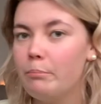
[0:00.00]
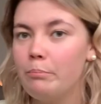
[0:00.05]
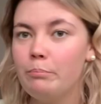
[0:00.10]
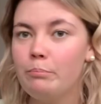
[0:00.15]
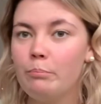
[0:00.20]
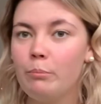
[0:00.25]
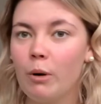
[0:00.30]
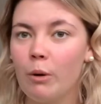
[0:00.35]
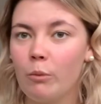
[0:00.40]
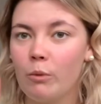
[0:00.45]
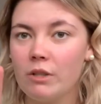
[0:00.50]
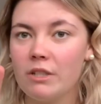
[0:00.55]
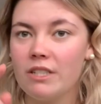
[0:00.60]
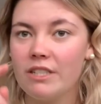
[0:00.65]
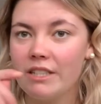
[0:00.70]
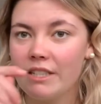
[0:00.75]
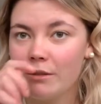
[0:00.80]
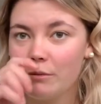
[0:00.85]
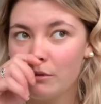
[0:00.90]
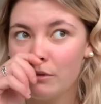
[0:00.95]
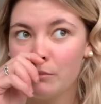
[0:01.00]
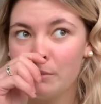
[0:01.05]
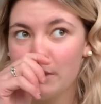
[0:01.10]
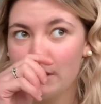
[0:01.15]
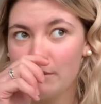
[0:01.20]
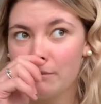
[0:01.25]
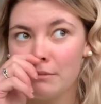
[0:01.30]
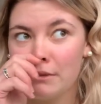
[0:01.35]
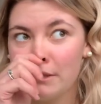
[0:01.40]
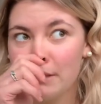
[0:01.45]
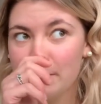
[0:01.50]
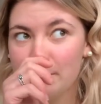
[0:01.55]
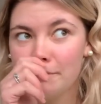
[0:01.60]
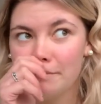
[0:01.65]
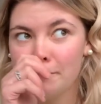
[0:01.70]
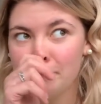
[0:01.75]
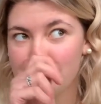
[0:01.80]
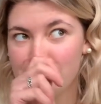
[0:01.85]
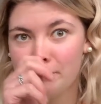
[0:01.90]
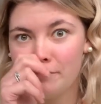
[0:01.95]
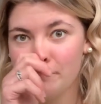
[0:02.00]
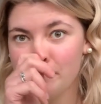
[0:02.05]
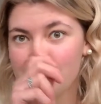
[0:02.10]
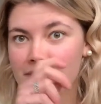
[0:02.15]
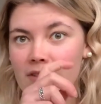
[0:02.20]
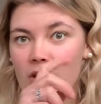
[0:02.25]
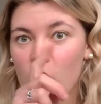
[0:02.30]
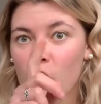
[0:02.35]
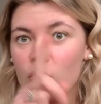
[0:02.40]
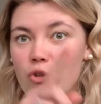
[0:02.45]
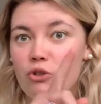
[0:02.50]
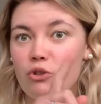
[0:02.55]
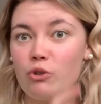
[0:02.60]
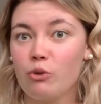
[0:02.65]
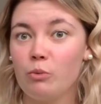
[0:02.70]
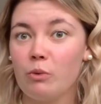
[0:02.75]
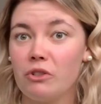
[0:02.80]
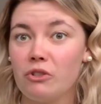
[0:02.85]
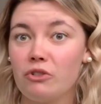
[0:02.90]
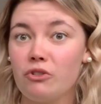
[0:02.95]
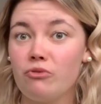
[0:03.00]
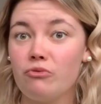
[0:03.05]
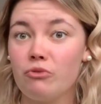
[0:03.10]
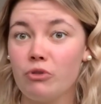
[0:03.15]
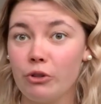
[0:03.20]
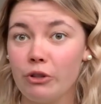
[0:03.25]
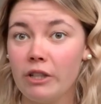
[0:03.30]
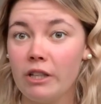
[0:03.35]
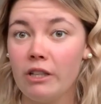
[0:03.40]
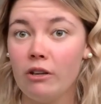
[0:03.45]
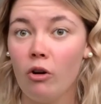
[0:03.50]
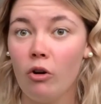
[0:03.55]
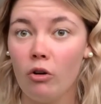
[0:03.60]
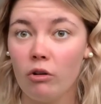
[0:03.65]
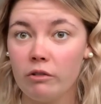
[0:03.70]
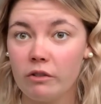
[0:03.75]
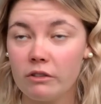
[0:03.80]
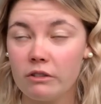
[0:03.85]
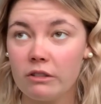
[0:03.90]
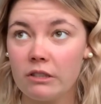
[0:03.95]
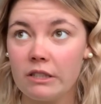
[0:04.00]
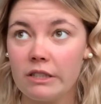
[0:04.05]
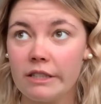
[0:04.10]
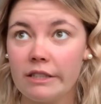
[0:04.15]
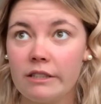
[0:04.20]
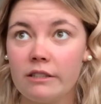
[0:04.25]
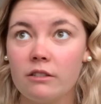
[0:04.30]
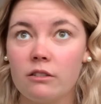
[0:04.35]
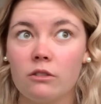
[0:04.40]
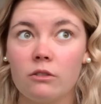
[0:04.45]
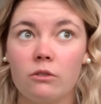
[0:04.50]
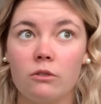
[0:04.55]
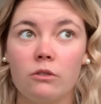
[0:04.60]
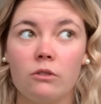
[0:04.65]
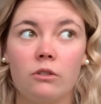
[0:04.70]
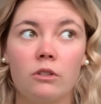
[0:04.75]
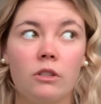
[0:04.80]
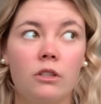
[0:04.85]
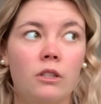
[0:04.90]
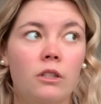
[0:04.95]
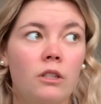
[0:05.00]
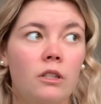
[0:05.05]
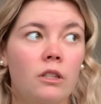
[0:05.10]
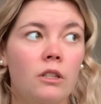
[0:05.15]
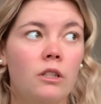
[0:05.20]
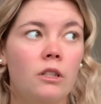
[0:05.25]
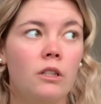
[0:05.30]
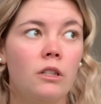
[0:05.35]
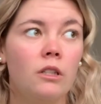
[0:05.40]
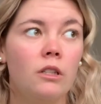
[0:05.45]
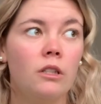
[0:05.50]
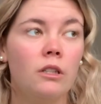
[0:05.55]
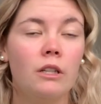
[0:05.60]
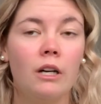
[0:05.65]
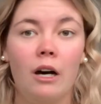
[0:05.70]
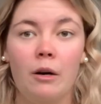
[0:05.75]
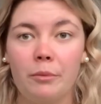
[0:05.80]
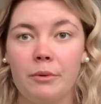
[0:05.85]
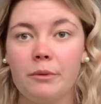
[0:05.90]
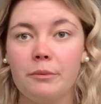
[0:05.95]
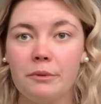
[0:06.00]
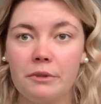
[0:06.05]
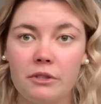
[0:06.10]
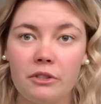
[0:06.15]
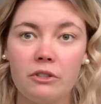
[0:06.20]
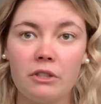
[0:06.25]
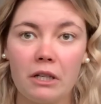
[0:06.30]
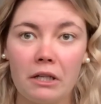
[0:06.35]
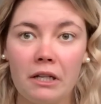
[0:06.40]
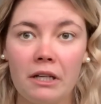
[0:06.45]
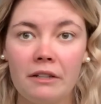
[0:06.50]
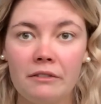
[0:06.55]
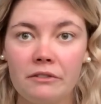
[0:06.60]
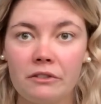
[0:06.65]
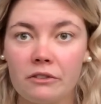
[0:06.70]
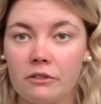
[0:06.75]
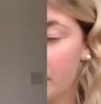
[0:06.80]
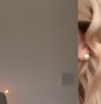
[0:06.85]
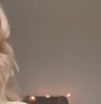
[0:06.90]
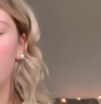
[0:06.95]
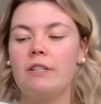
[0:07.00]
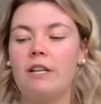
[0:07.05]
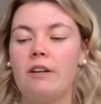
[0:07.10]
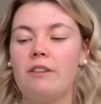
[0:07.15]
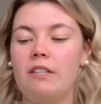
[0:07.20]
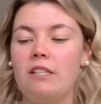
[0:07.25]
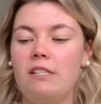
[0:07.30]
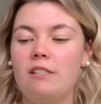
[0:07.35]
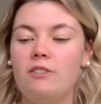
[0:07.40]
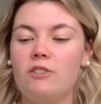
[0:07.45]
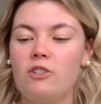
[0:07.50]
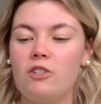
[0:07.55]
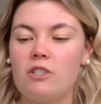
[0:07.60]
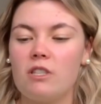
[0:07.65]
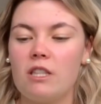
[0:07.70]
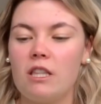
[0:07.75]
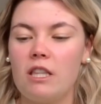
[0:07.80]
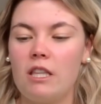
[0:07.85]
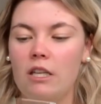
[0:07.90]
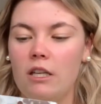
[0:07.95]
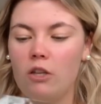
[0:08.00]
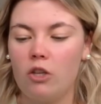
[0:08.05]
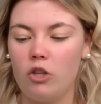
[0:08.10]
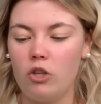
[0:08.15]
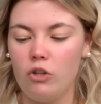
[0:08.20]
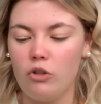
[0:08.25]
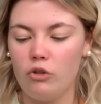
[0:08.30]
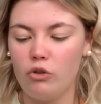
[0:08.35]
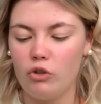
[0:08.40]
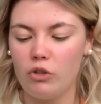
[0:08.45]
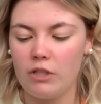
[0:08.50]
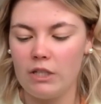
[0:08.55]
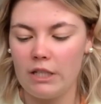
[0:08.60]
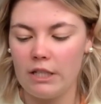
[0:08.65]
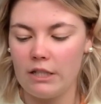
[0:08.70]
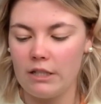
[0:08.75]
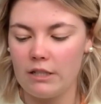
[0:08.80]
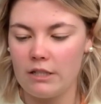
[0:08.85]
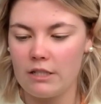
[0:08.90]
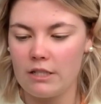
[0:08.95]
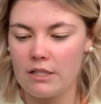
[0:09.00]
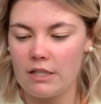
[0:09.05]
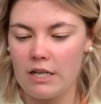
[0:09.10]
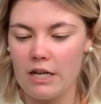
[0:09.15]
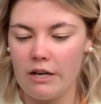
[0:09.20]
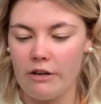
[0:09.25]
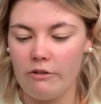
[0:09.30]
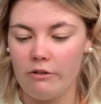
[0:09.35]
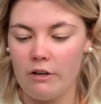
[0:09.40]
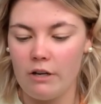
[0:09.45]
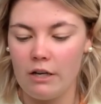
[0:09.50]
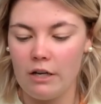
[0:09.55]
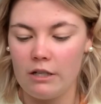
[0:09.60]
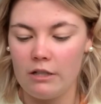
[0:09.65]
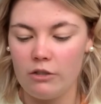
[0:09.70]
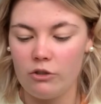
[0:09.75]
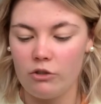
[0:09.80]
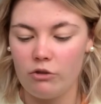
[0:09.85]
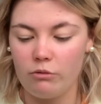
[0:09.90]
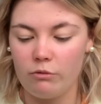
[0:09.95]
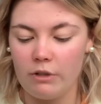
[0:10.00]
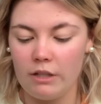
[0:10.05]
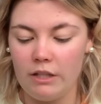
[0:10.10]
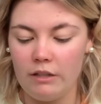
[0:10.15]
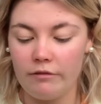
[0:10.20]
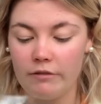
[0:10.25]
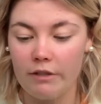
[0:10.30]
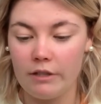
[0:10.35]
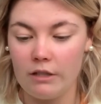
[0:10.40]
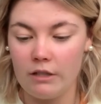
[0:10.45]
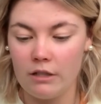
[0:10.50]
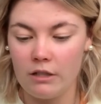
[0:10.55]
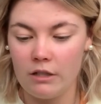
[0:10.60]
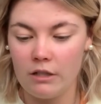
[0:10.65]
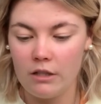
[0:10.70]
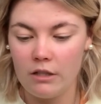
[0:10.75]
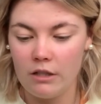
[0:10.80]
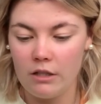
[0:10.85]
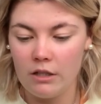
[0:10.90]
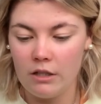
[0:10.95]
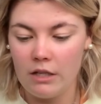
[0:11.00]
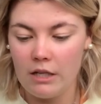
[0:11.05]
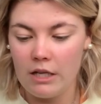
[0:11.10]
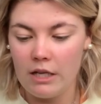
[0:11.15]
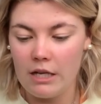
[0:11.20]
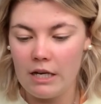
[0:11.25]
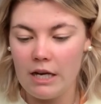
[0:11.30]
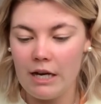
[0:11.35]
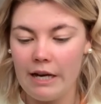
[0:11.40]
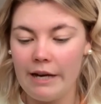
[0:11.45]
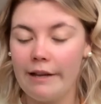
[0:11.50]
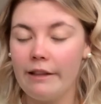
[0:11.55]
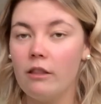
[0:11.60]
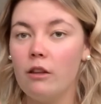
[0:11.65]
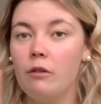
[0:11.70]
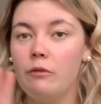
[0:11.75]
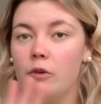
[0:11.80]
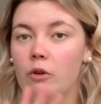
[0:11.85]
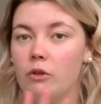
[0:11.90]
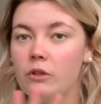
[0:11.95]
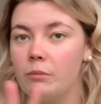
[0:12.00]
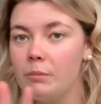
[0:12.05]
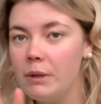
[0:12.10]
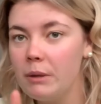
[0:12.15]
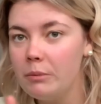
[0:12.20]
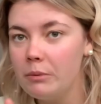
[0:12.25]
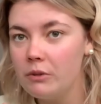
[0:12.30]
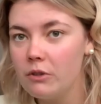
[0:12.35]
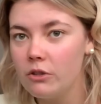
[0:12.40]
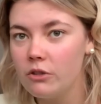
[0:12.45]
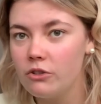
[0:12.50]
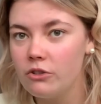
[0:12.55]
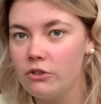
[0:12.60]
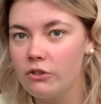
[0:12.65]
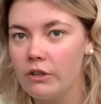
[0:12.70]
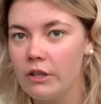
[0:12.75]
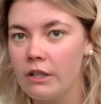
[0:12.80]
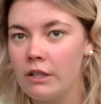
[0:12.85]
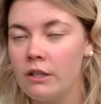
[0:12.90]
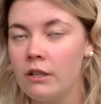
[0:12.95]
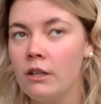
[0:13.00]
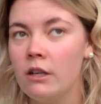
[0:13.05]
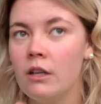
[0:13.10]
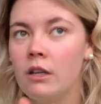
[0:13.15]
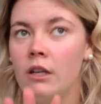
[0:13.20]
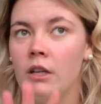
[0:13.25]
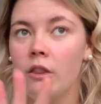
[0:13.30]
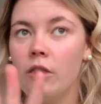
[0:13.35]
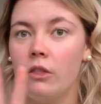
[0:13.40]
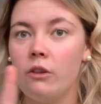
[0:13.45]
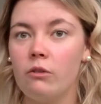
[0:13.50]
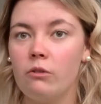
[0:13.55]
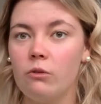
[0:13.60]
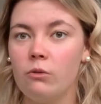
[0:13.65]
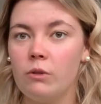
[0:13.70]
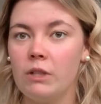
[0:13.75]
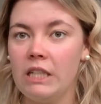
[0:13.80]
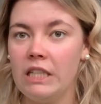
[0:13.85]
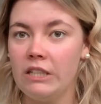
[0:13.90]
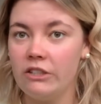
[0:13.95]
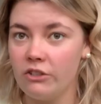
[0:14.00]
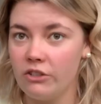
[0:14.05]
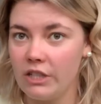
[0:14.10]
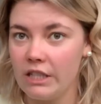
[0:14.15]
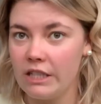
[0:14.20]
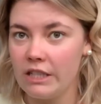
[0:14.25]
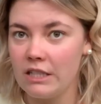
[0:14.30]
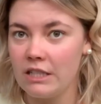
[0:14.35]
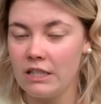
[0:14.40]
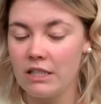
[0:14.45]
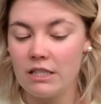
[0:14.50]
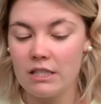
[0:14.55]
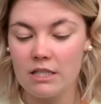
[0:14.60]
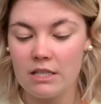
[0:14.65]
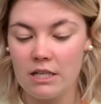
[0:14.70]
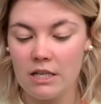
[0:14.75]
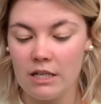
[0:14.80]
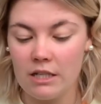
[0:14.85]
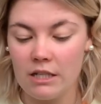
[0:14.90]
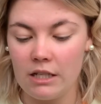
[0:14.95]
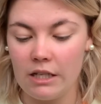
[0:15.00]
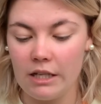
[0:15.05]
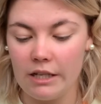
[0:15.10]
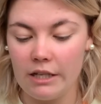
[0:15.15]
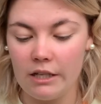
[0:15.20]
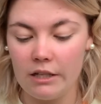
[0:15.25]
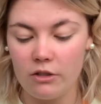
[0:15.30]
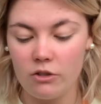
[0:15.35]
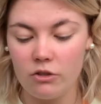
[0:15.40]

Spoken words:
but one day it will be complete. Also, the weather's really awful today, so I'll probably do that after. Oh, now these are just the cutest. Now, don't even, I love all the people that are doing their own earrings and like